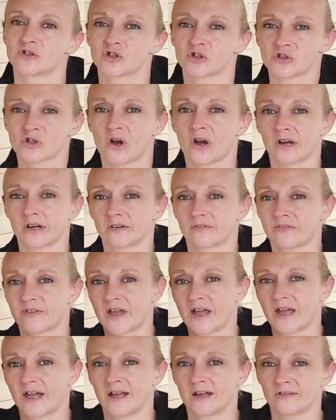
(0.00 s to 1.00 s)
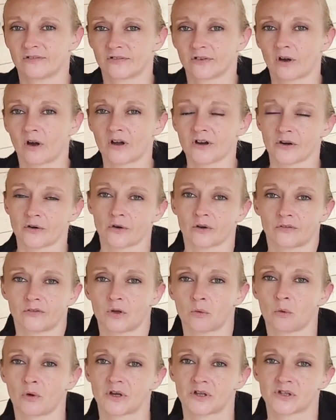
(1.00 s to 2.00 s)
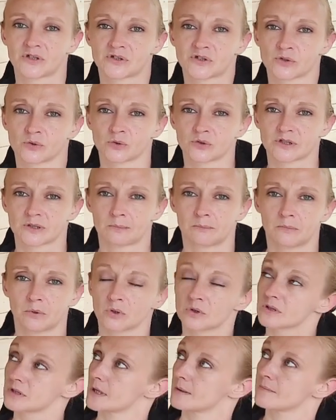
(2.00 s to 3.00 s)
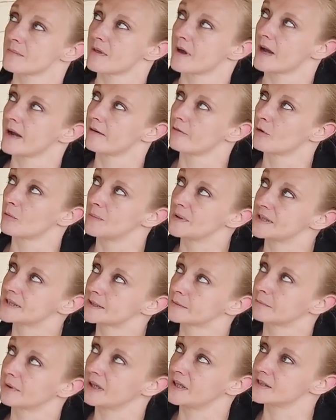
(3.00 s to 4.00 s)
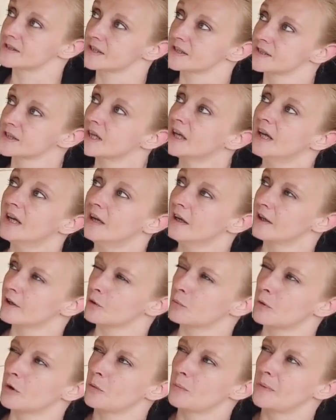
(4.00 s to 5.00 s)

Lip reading: kind of there for, I don't know if you want to store some books up there or bits and pieces. There will be an